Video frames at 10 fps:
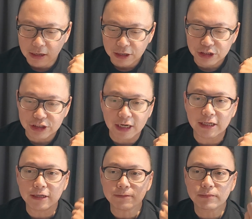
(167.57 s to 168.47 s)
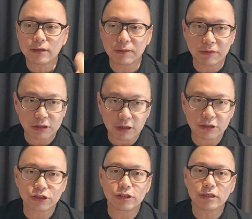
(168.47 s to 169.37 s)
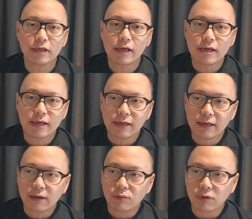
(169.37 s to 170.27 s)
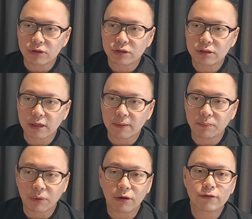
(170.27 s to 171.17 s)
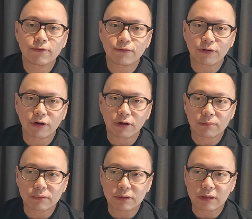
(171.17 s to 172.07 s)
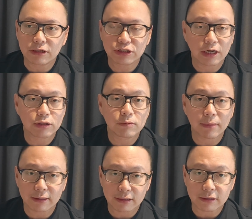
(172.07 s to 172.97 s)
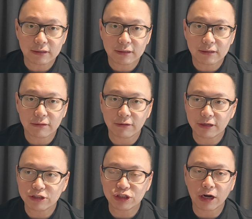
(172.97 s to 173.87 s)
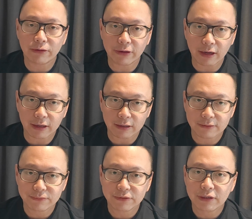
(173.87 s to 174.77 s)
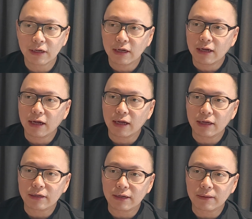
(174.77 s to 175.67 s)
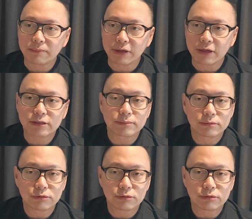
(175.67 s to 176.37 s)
Shani in mythology was born from the shadow mother, the Charya, and because